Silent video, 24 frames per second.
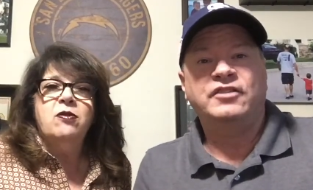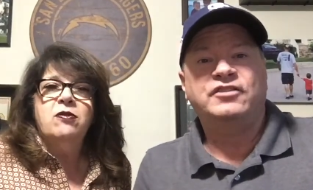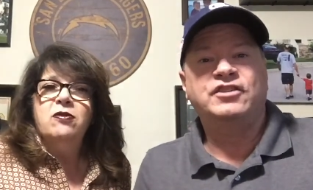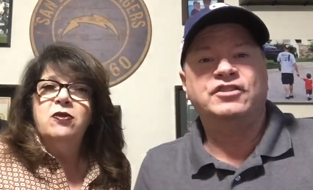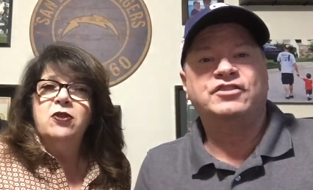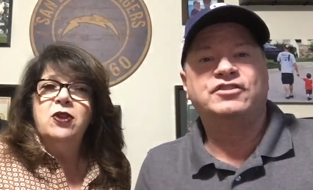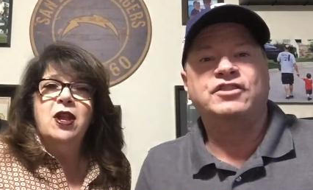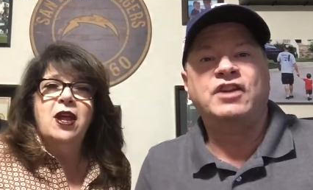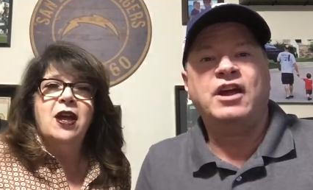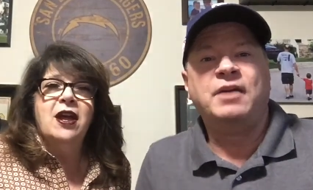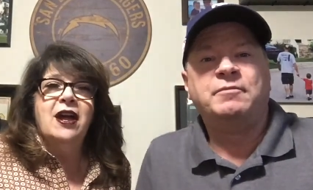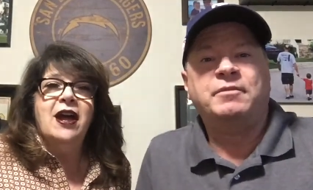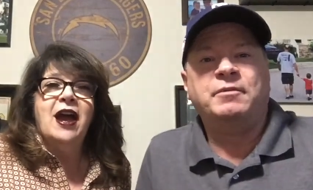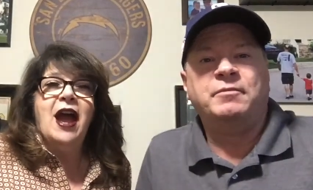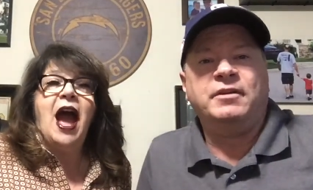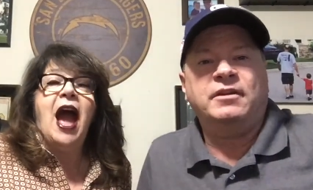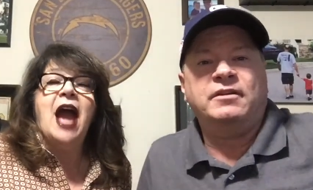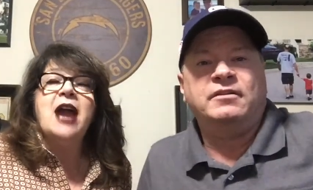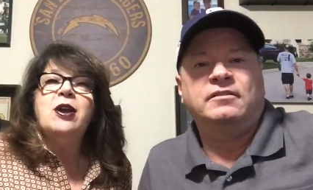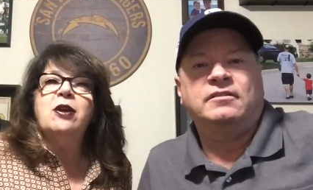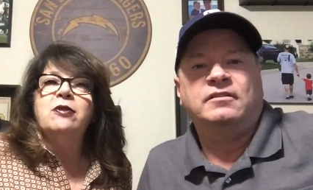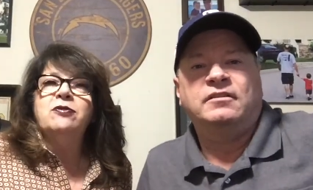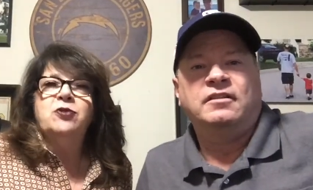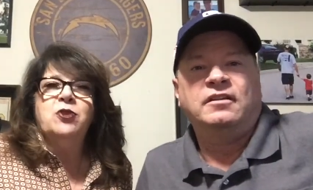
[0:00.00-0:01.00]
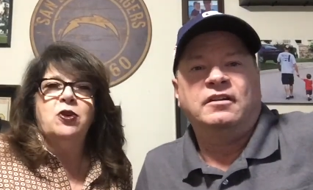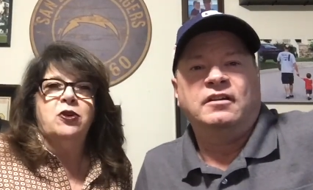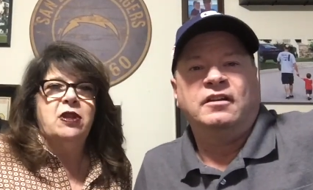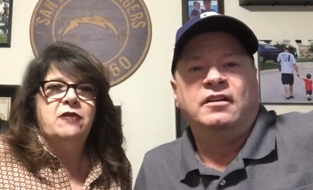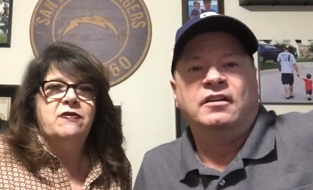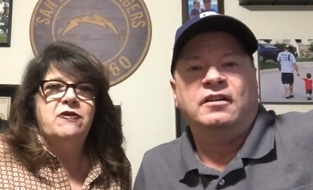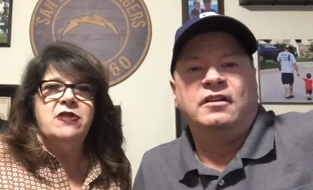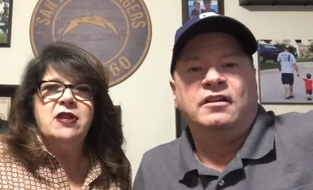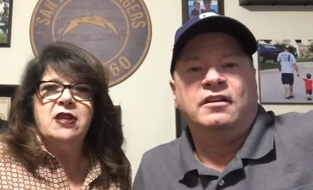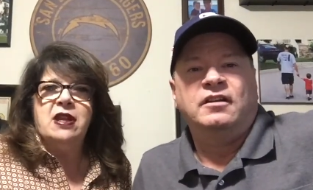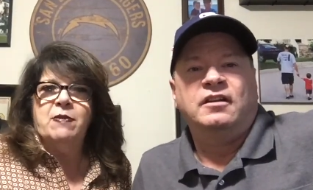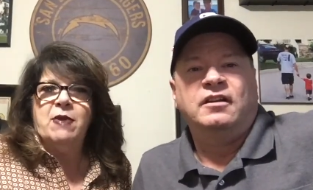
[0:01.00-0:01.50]
Speaker 1: And she snapped at me. I go. Don't
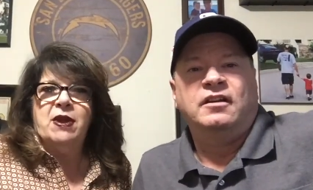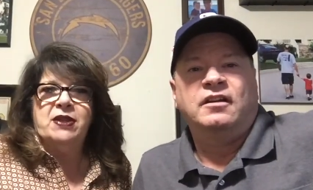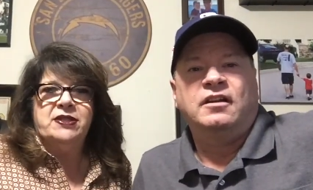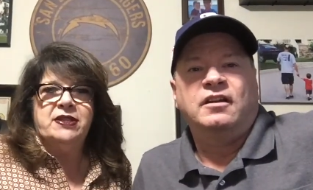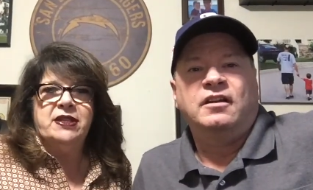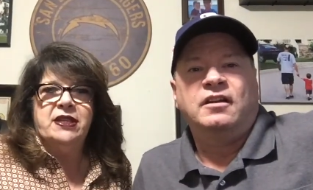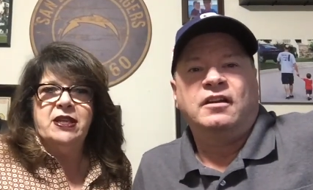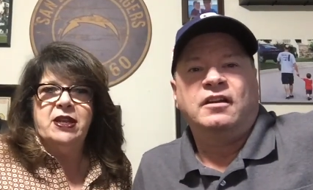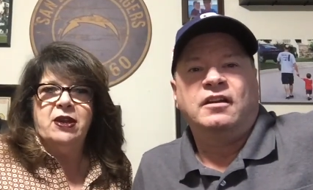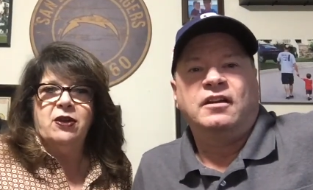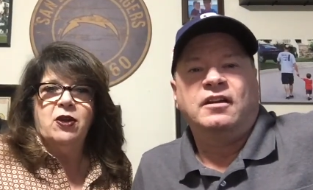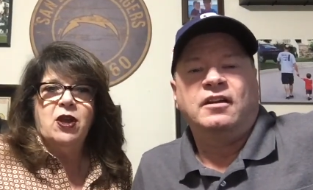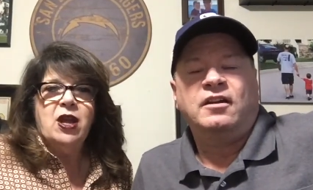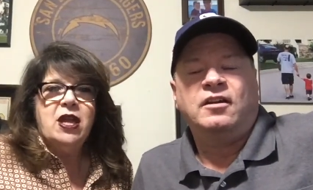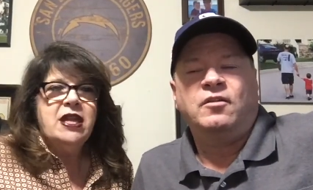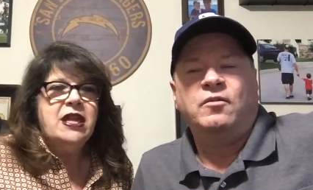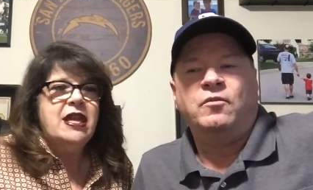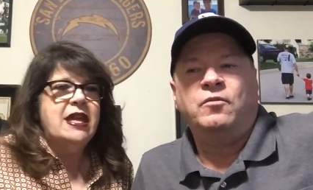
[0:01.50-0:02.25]
even think about sitting here.